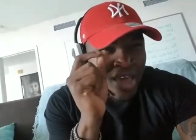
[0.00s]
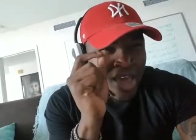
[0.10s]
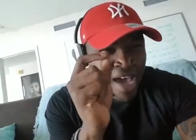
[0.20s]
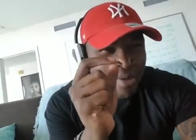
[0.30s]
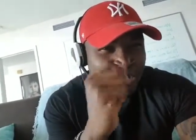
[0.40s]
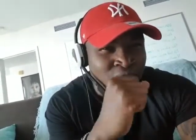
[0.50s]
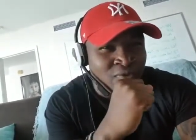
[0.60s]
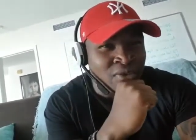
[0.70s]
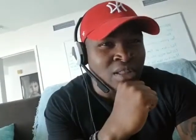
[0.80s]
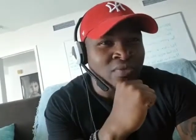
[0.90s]
How would you
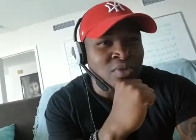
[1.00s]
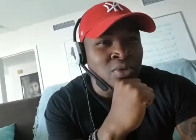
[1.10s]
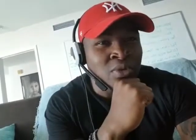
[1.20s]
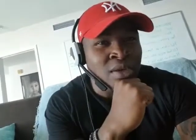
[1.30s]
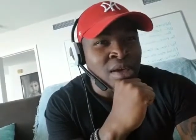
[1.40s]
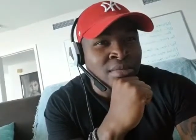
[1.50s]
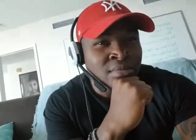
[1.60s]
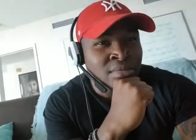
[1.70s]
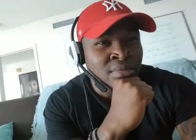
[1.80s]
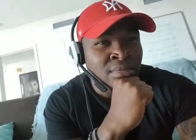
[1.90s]
feel if you knew that?
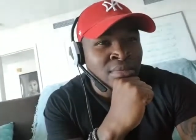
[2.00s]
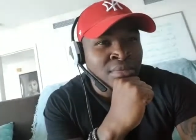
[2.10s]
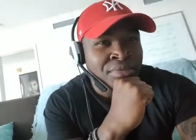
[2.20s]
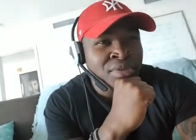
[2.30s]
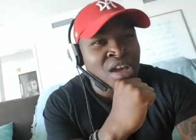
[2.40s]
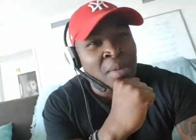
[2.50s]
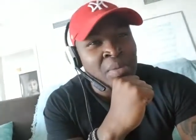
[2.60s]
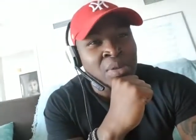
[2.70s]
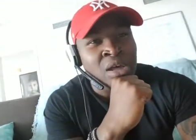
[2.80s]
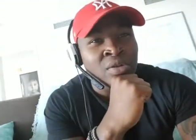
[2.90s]

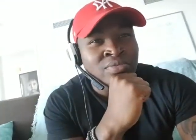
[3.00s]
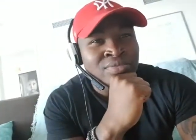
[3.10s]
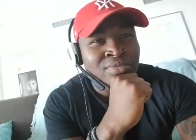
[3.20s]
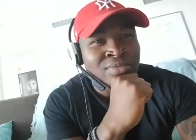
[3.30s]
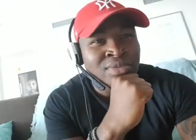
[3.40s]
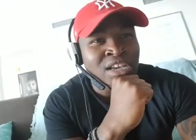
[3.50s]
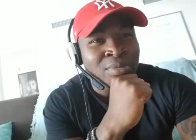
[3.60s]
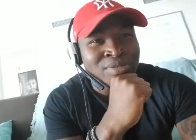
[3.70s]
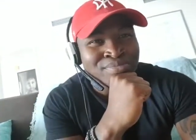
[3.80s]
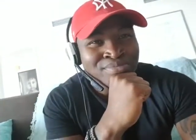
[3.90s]
Comment below.
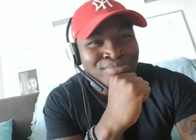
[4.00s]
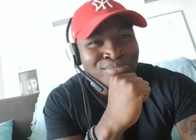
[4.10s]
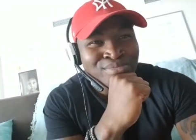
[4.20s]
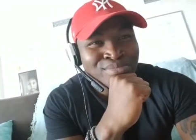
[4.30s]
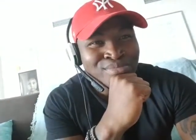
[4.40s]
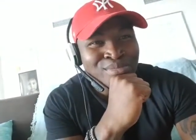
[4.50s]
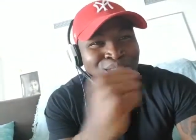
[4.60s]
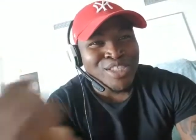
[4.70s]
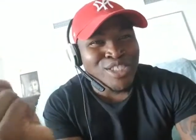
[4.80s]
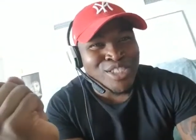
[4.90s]
Tell me.
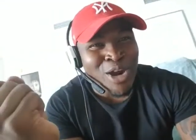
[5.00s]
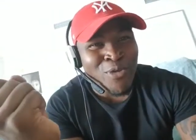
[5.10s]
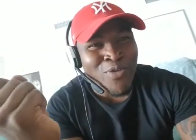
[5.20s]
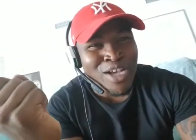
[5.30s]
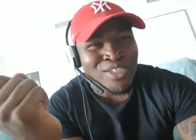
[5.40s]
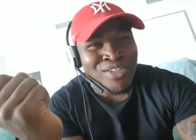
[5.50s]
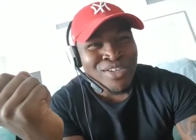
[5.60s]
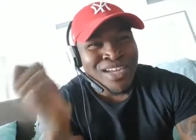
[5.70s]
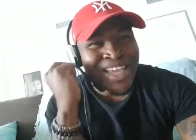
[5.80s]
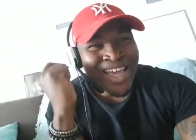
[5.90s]
This is Tyron
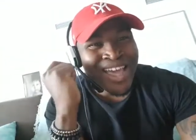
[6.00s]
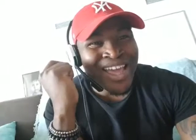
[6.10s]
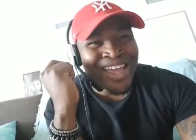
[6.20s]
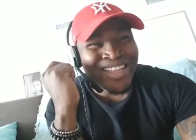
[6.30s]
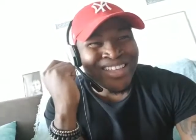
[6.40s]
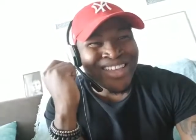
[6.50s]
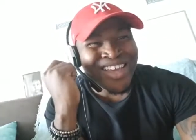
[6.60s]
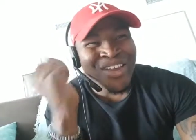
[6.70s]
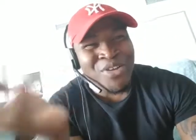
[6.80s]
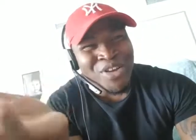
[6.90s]
Foster, and
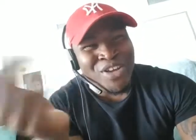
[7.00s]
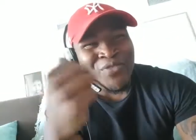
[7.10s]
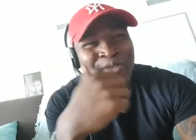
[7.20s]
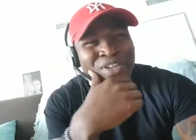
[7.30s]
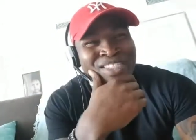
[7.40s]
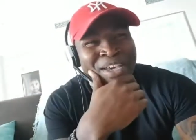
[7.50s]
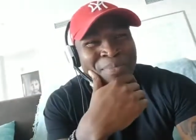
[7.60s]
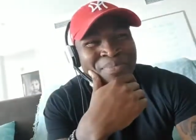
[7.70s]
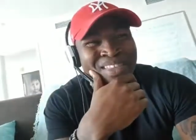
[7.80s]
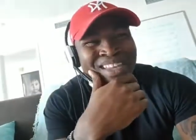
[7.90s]
I know you're looking for a
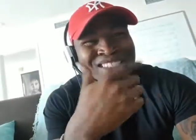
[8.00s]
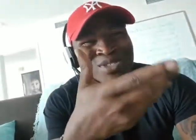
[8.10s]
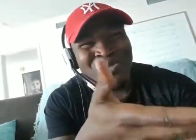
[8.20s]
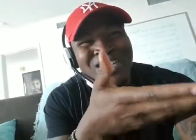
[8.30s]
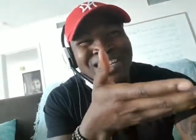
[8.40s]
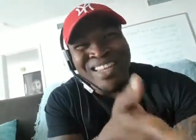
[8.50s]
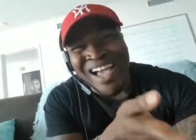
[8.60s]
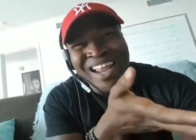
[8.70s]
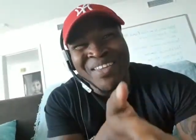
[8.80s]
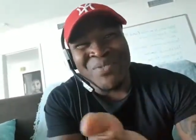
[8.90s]
tip. This is really
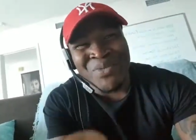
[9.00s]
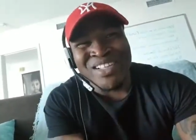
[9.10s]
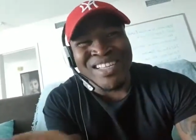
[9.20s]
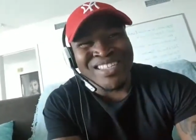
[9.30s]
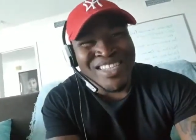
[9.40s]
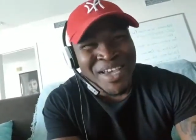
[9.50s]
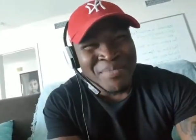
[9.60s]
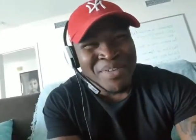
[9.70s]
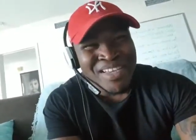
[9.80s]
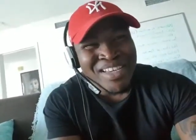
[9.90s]
not even really a
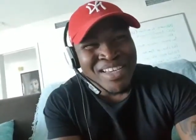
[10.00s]
tip,